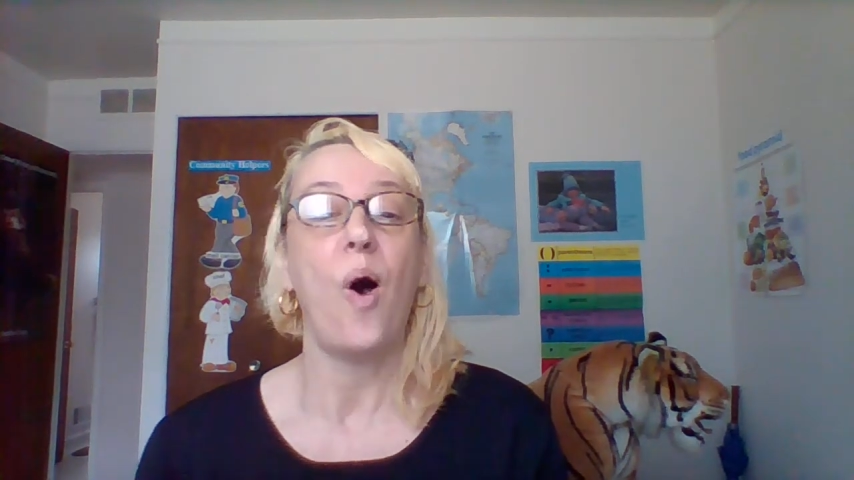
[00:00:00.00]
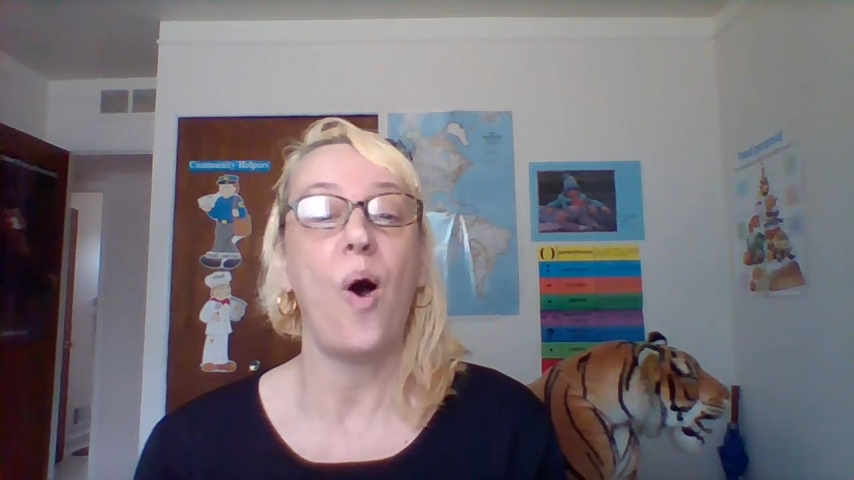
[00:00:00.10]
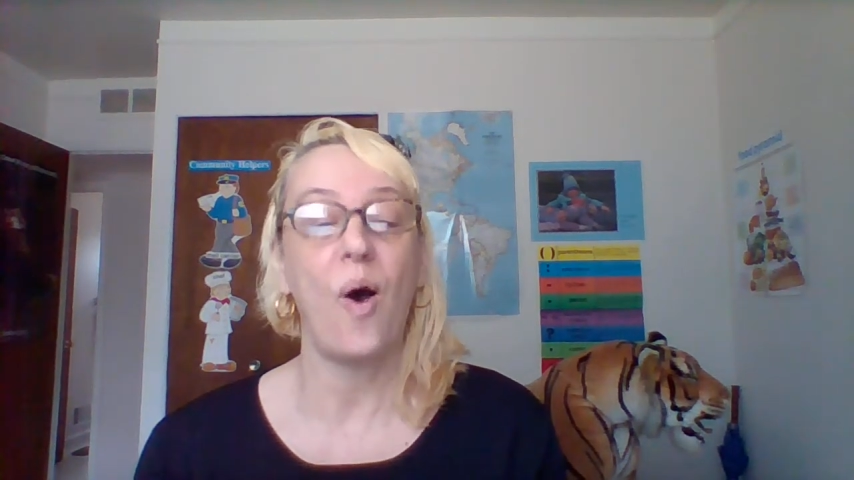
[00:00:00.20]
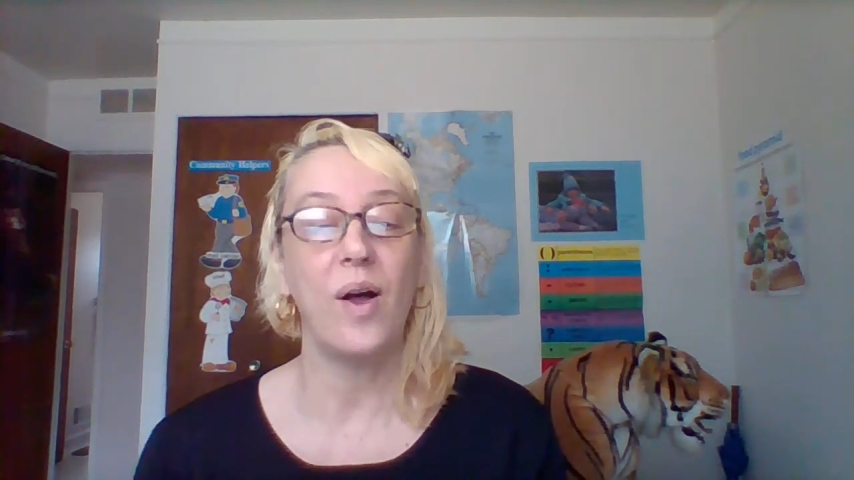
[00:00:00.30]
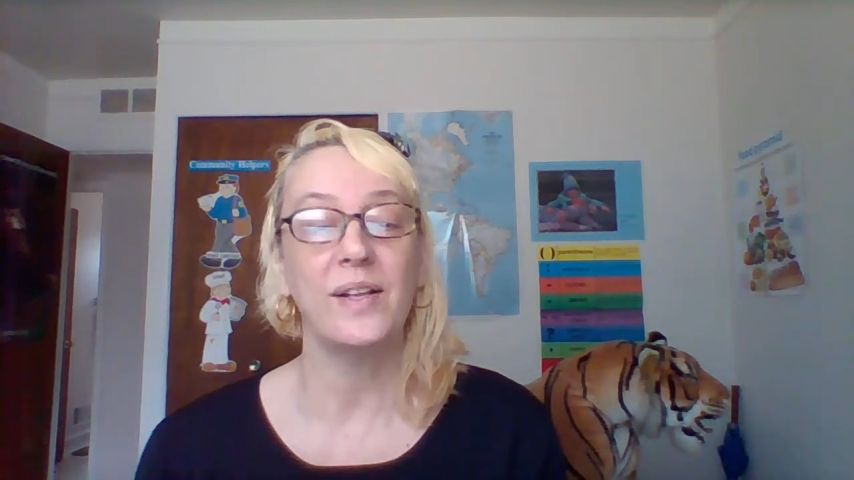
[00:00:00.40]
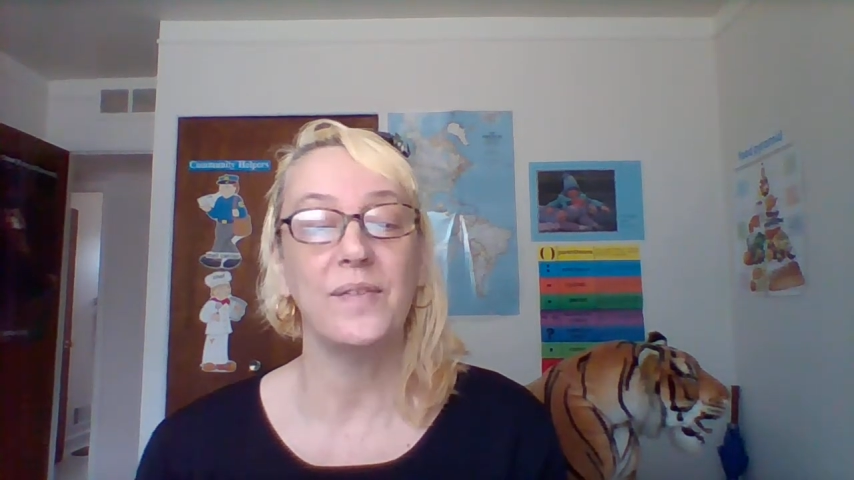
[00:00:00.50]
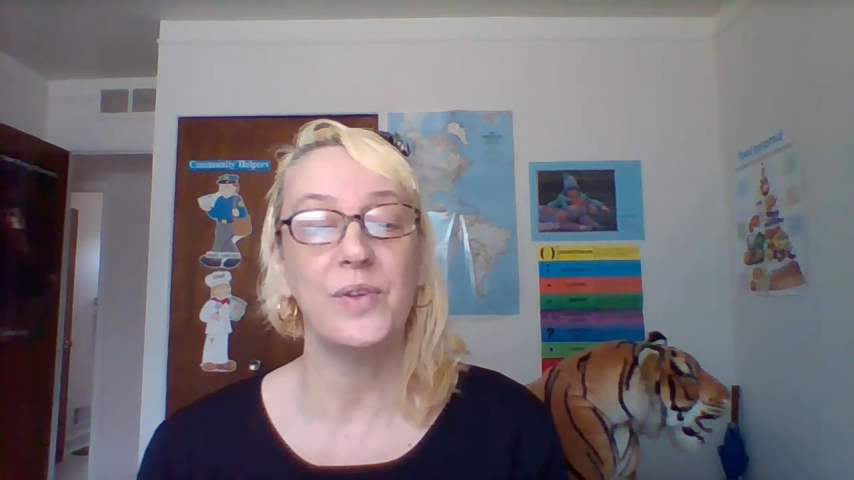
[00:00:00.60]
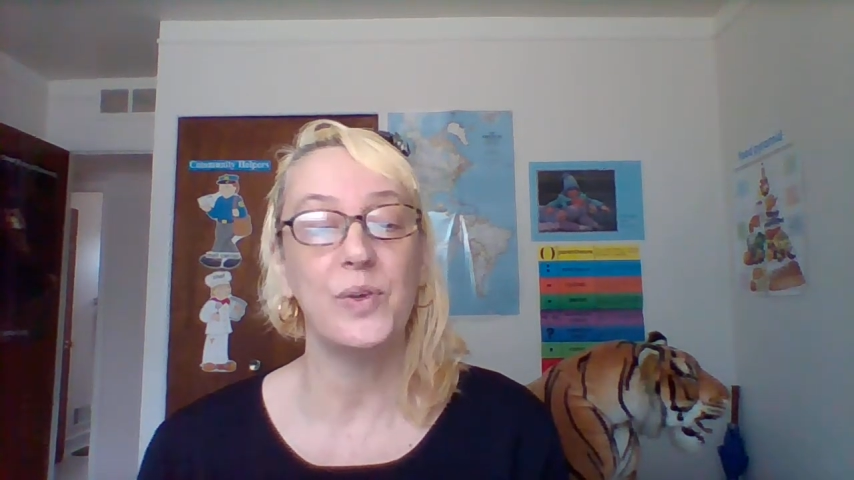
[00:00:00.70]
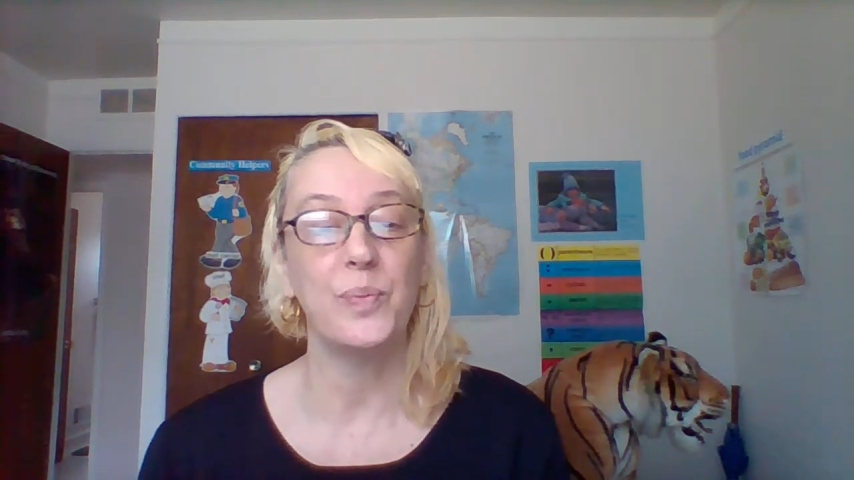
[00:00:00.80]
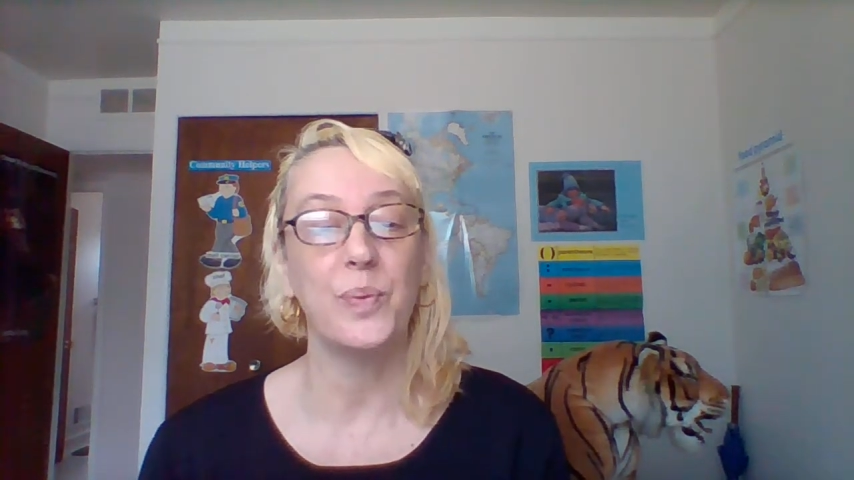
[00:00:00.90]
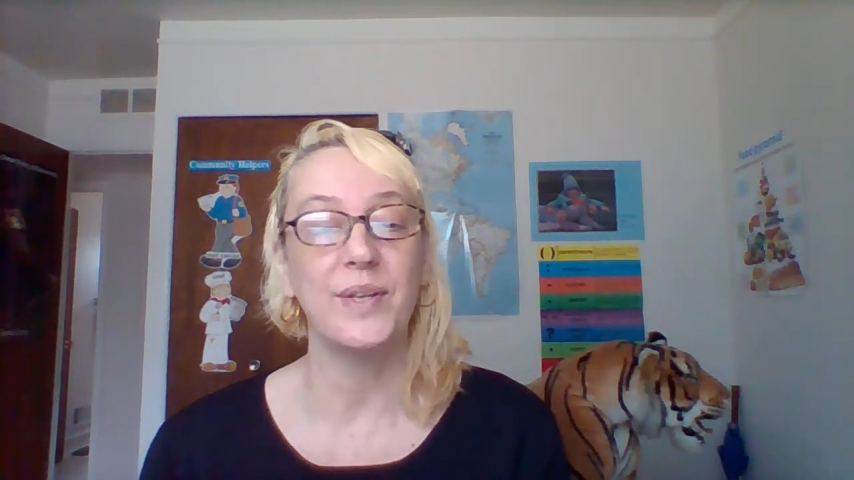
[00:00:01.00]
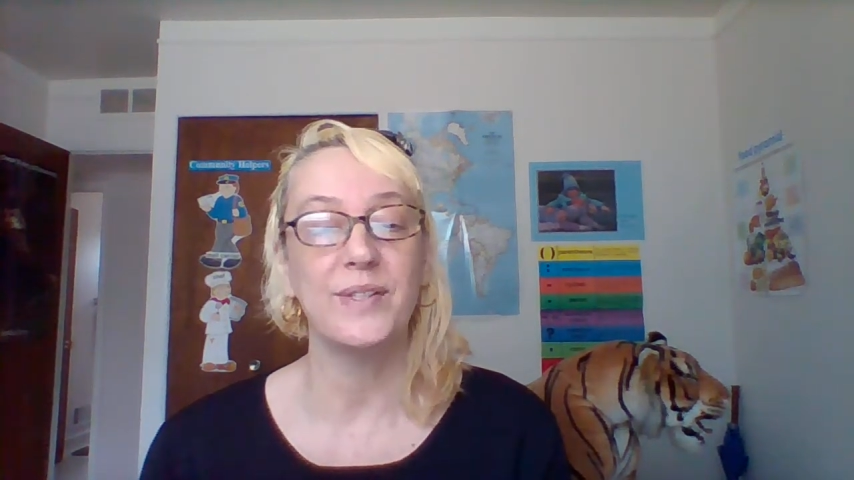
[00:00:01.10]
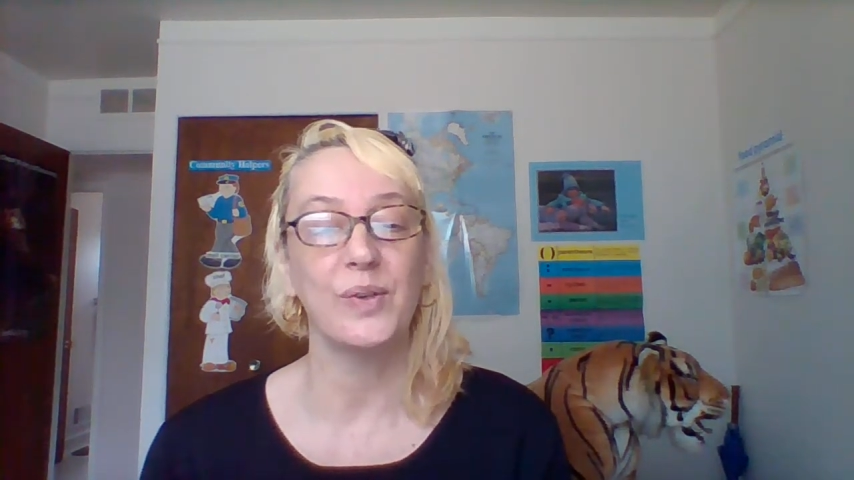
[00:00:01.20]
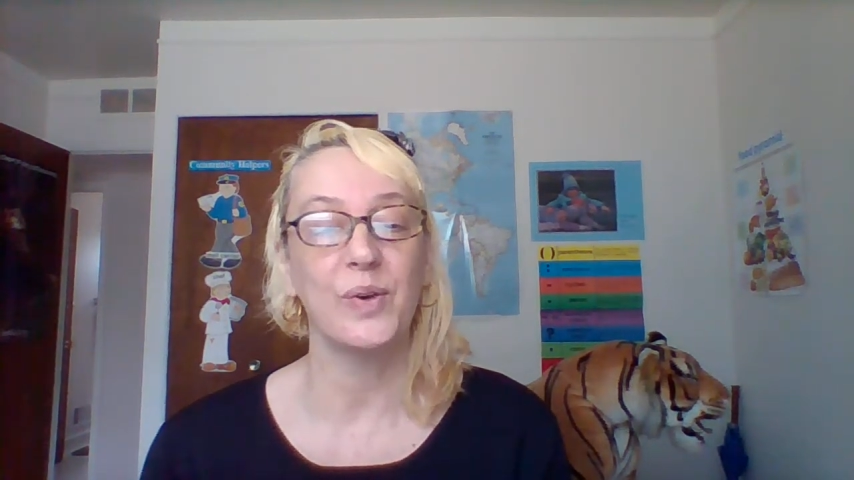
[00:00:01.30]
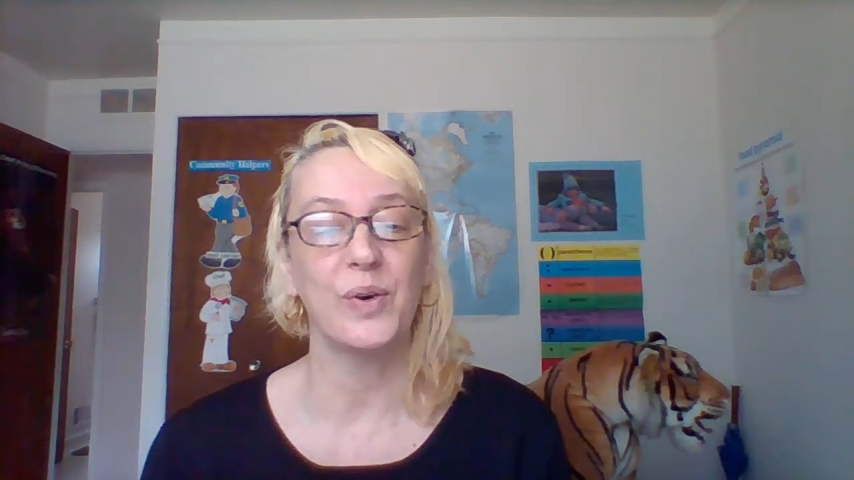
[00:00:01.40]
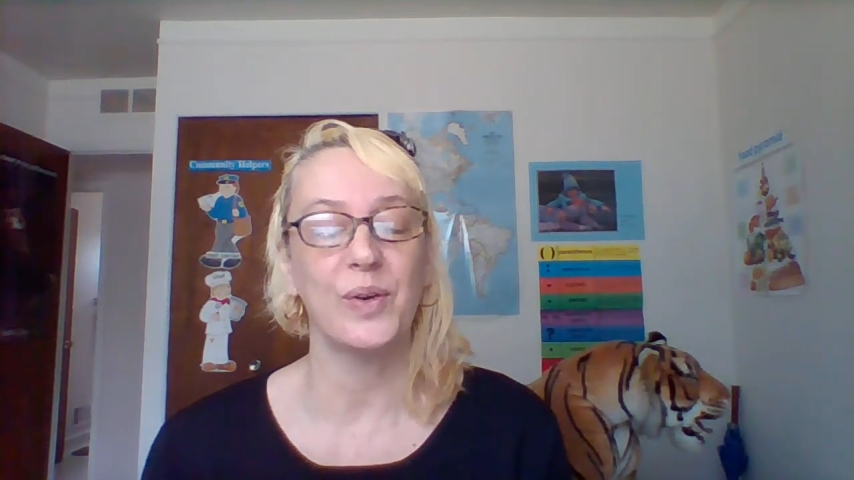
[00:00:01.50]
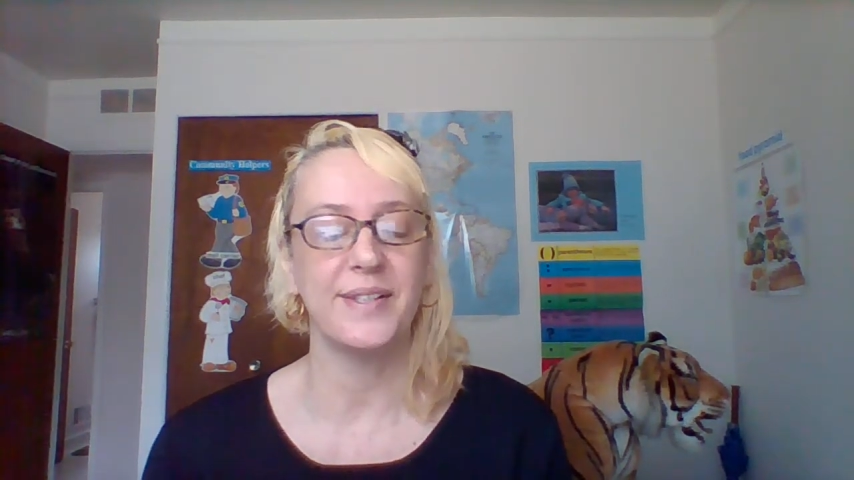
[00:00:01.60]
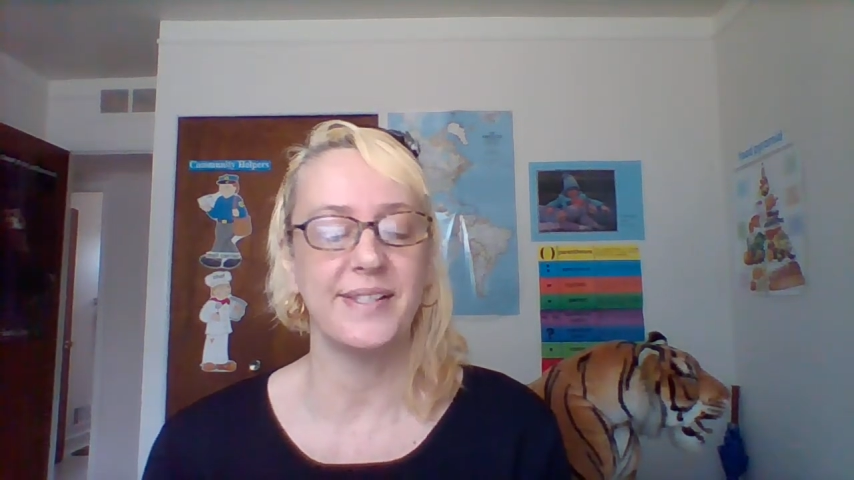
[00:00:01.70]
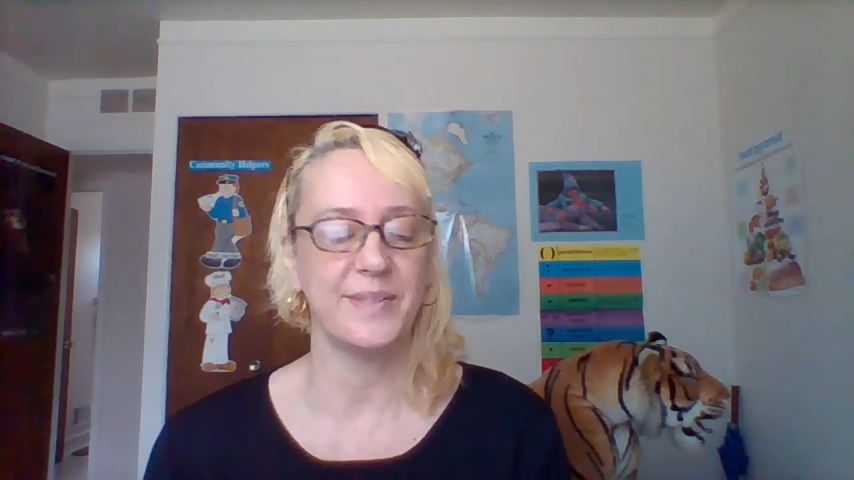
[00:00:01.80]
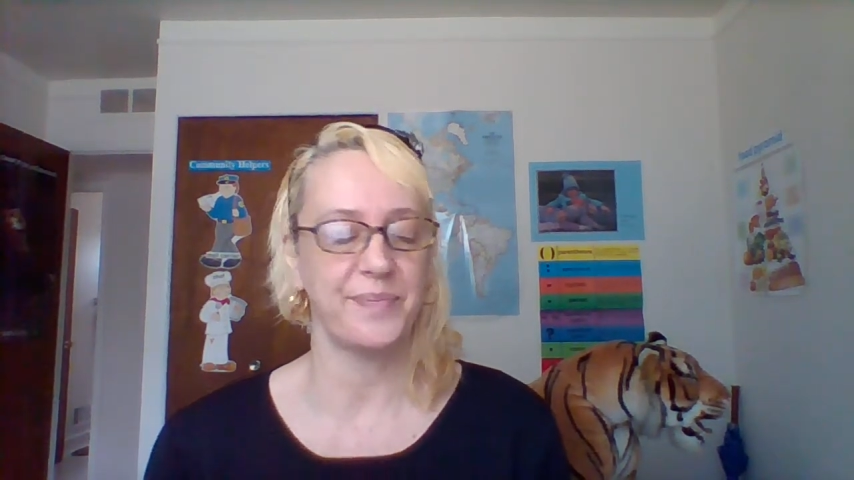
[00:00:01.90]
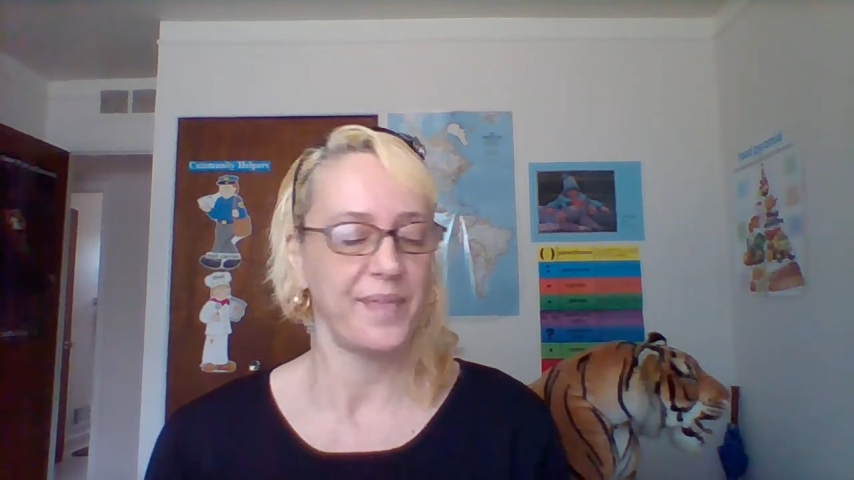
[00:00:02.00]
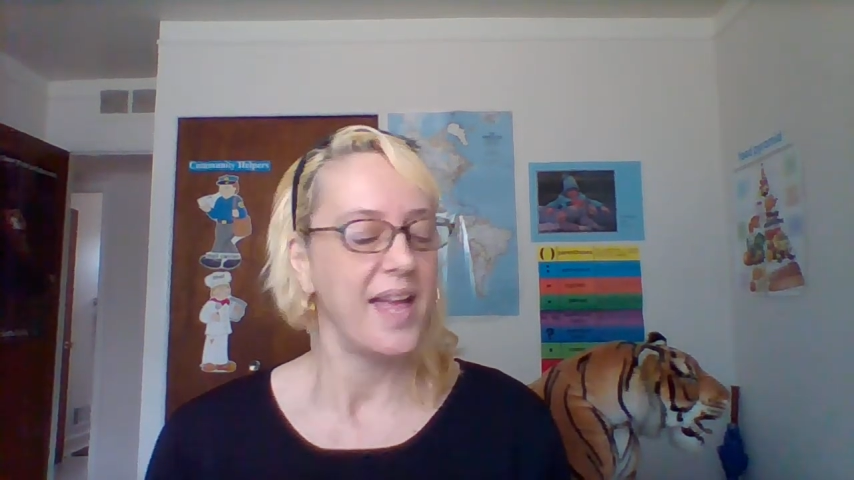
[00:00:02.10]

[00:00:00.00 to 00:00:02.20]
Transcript: all of you boys and girls.